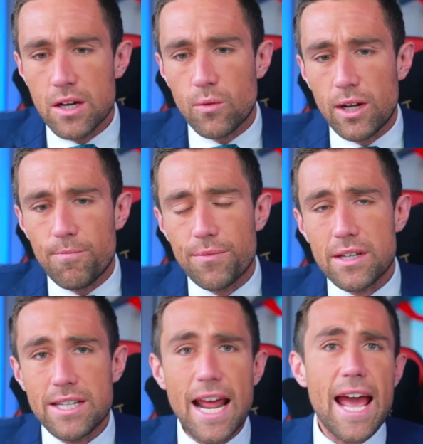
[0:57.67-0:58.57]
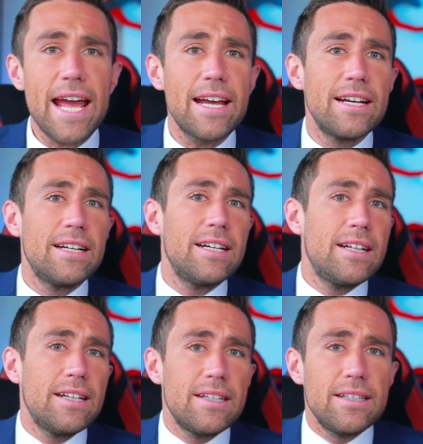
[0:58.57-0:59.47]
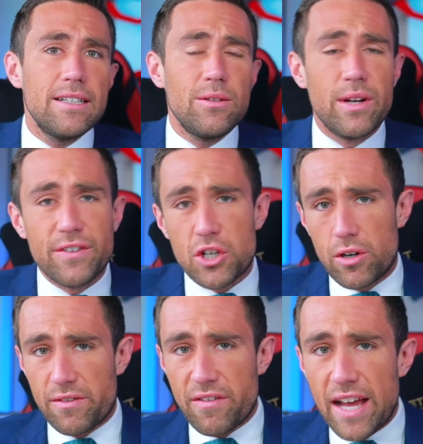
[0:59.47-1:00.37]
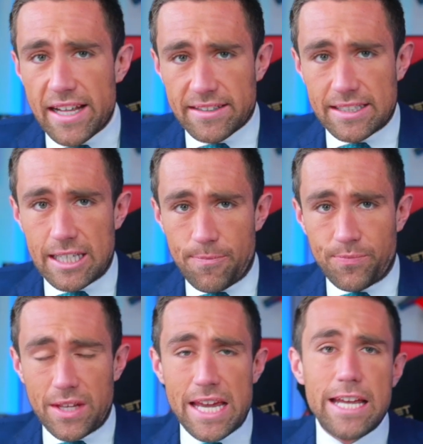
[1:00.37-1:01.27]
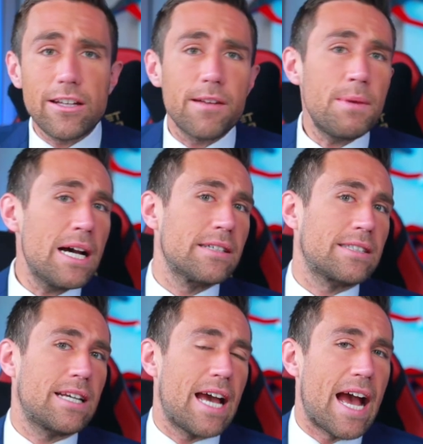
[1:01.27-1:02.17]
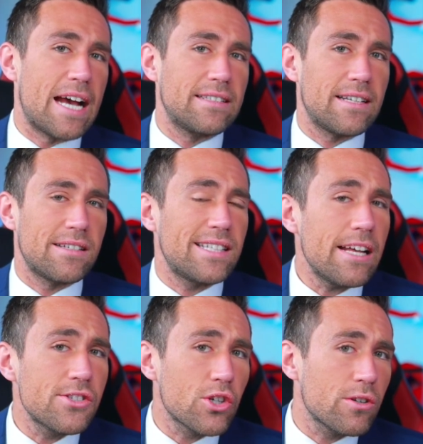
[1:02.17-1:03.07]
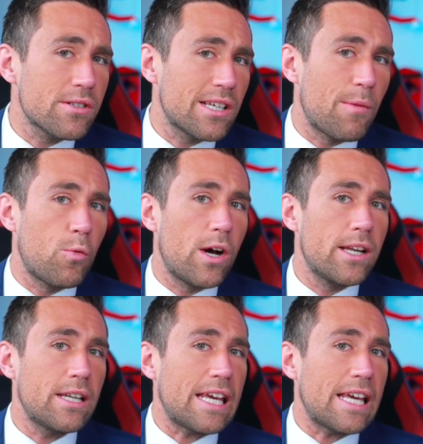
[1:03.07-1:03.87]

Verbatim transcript: Well, today, we have a turn of events. Elon Musk has censored someone